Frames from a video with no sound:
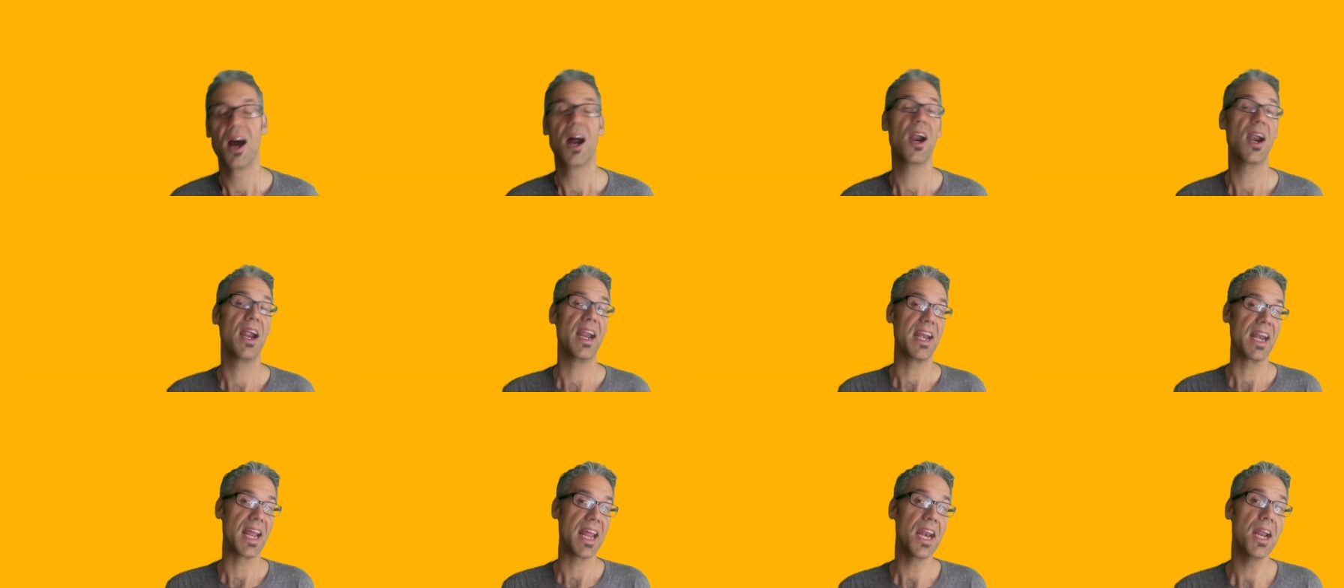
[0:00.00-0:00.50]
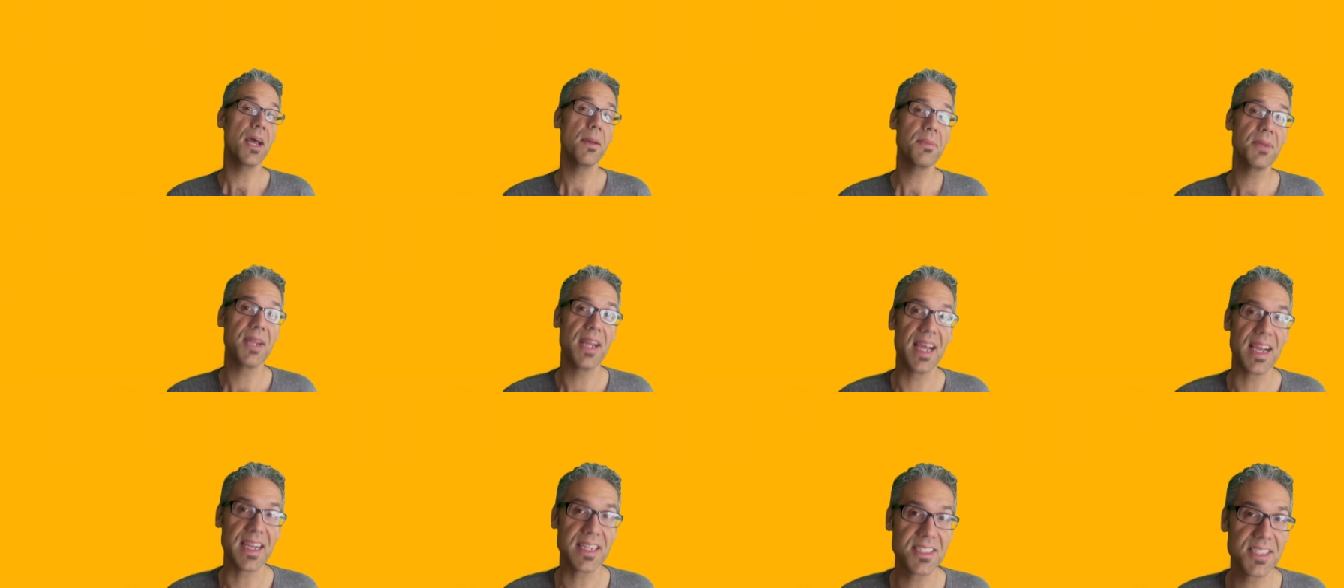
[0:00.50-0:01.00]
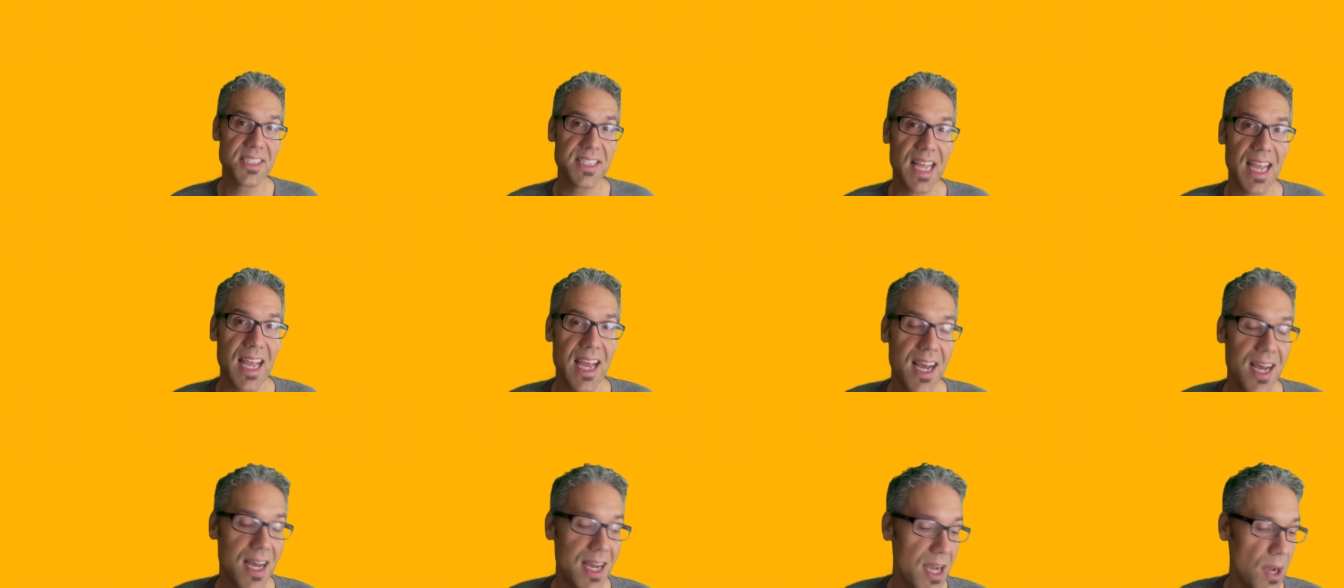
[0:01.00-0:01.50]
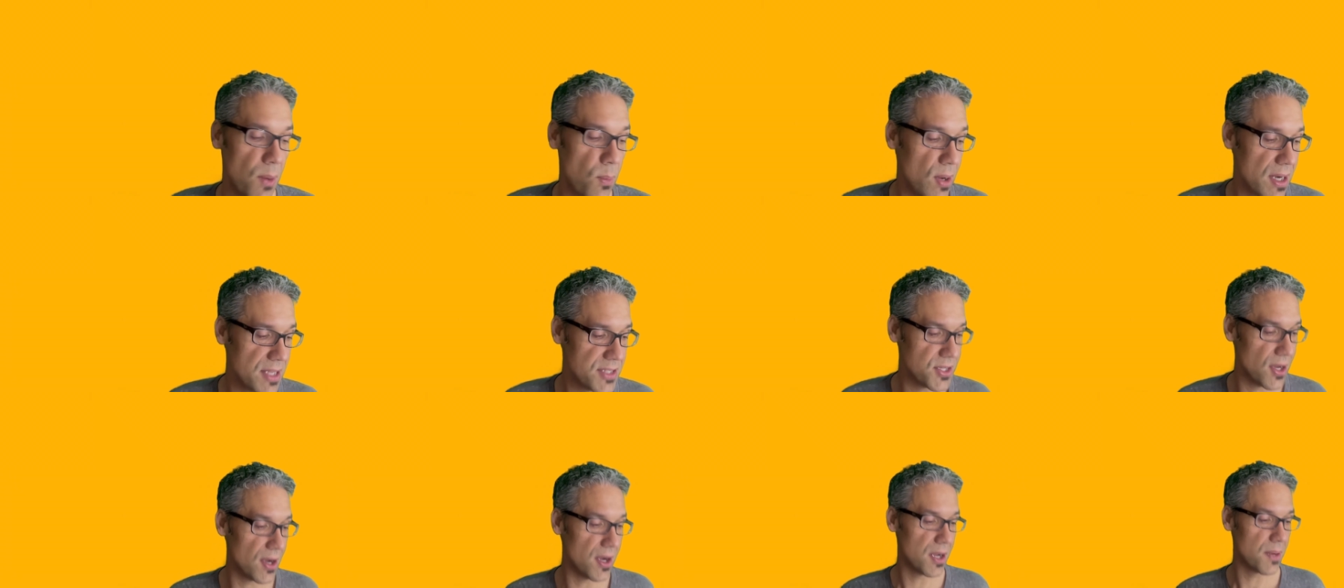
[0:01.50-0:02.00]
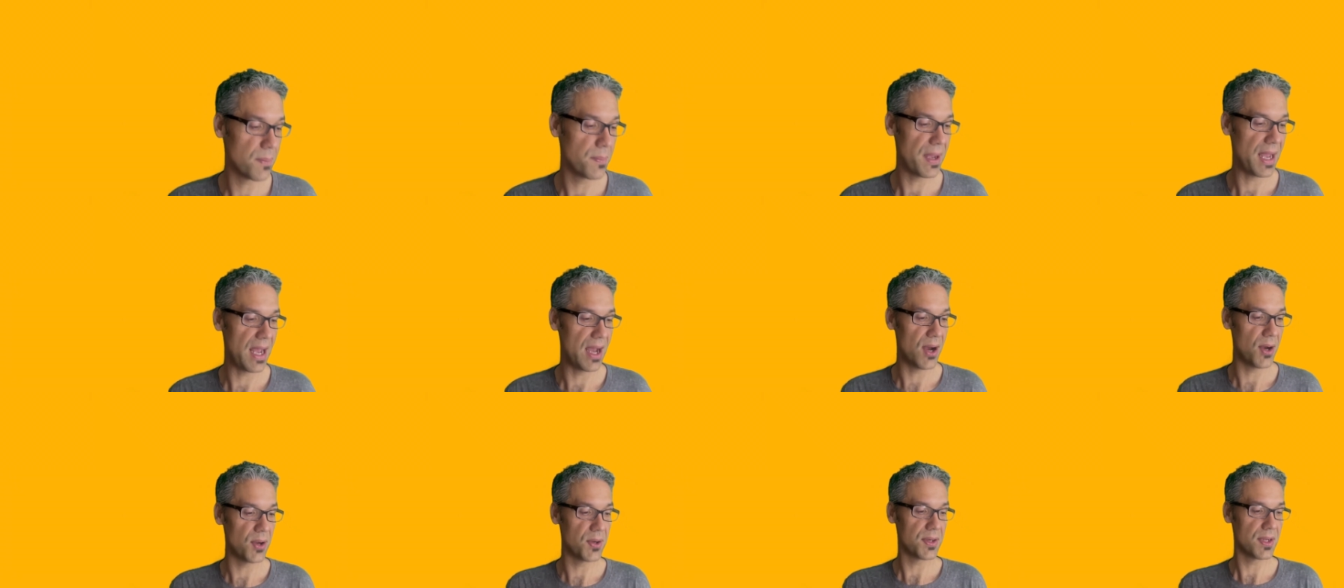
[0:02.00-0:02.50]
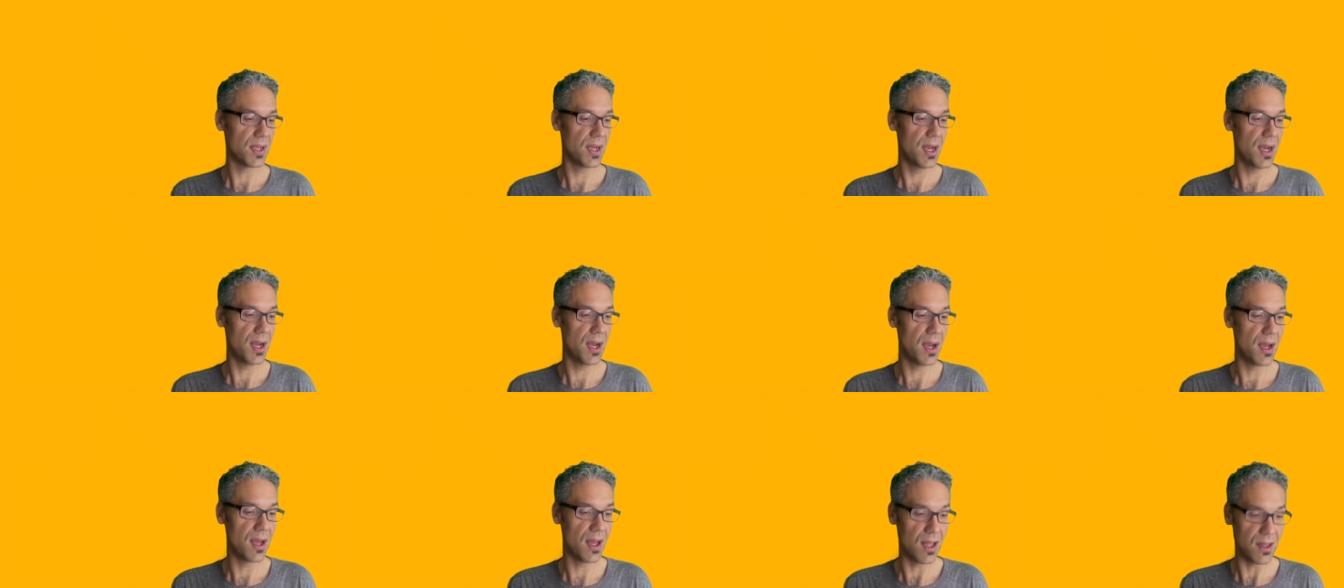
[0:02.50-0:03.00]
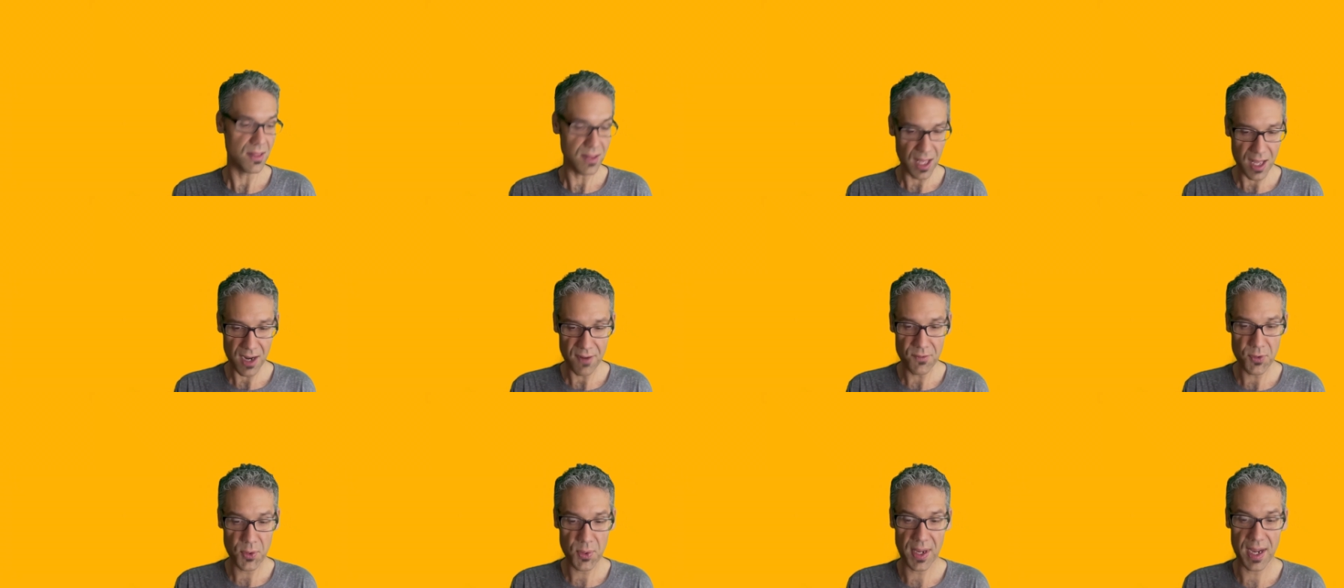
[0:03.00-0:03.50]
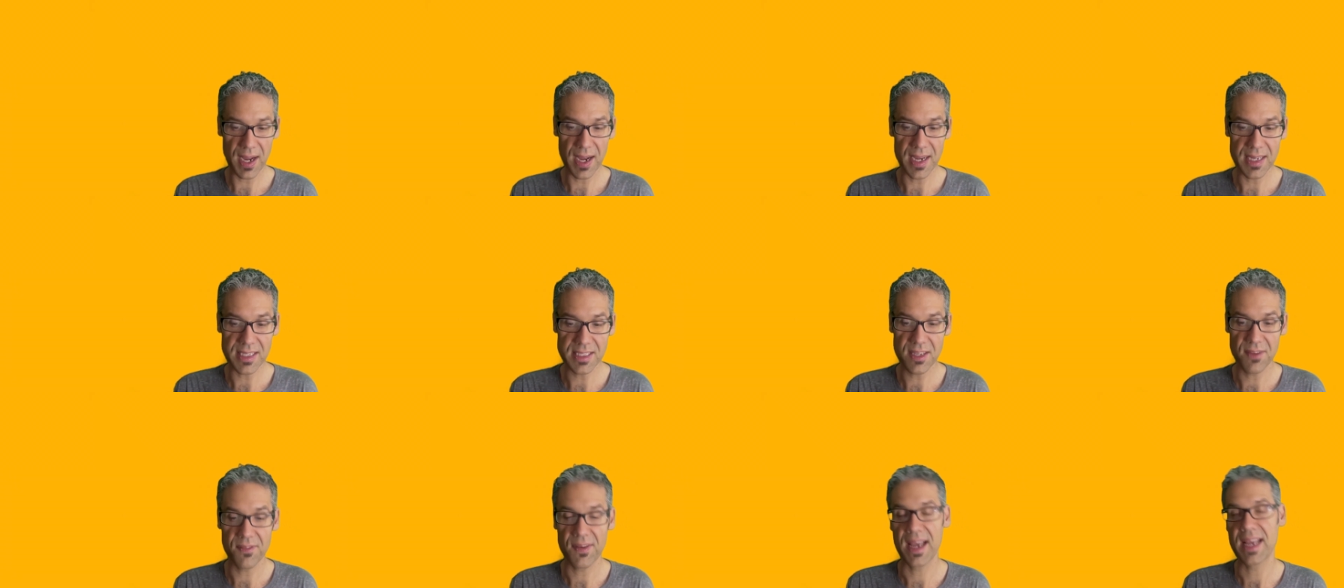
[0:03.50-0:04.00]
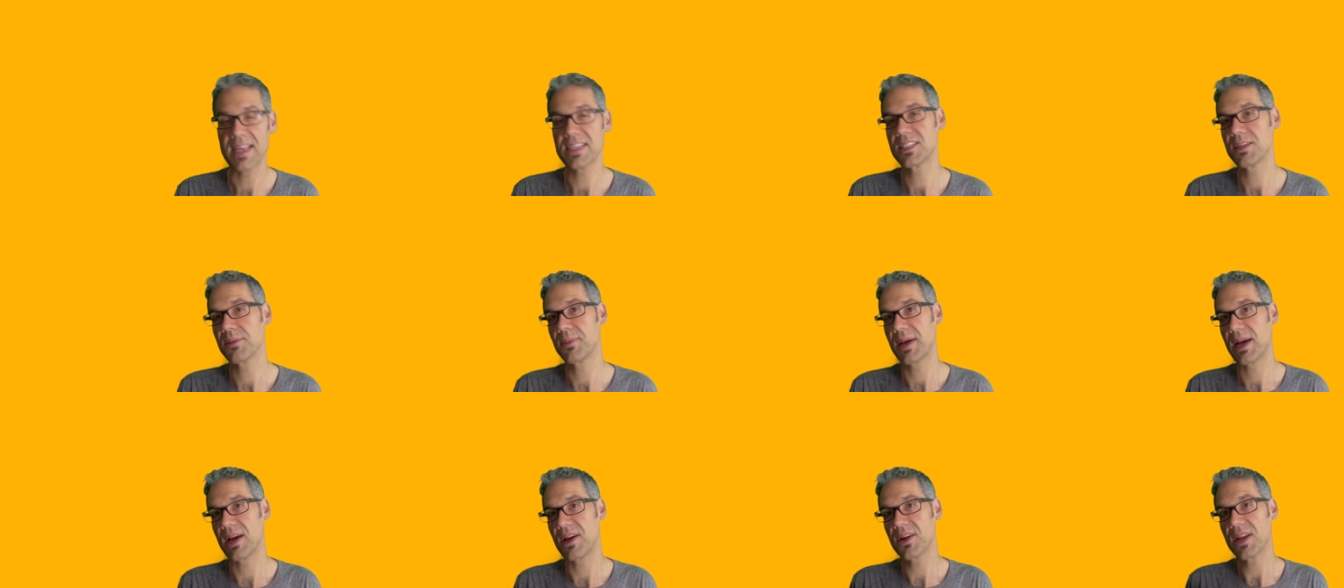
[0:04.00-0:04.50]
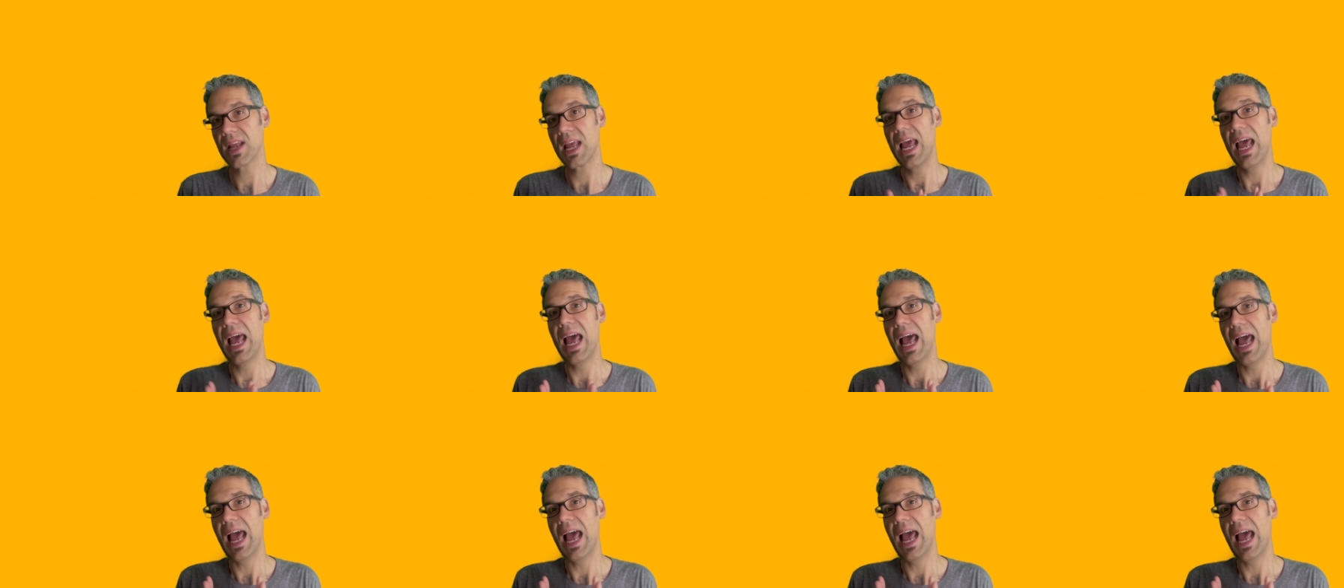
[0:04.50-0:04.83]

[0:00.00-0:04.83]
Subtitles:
All right, and up next, I want to talk about, a lot of you guys have asked about